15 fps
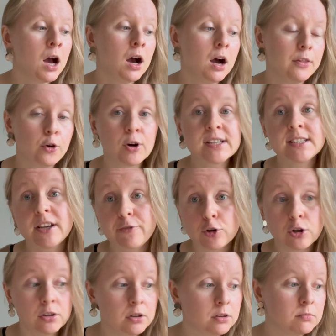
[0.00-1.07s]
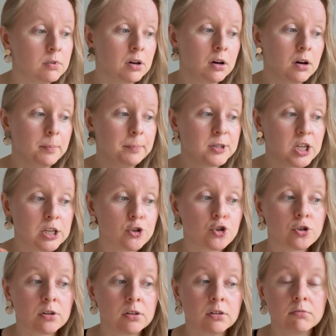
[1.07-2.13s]
There are several
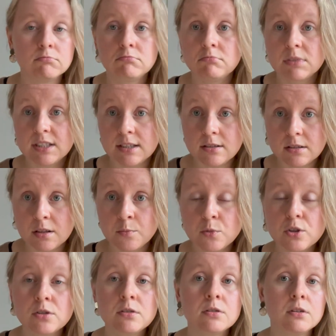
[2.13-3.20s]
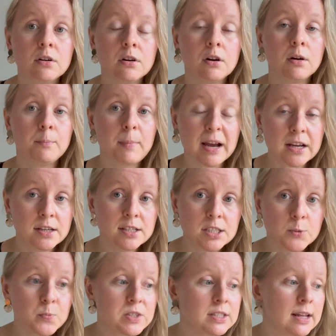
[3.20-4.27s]
potential systems,
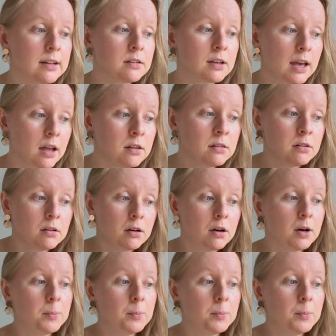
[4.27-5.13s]
mechanisms that can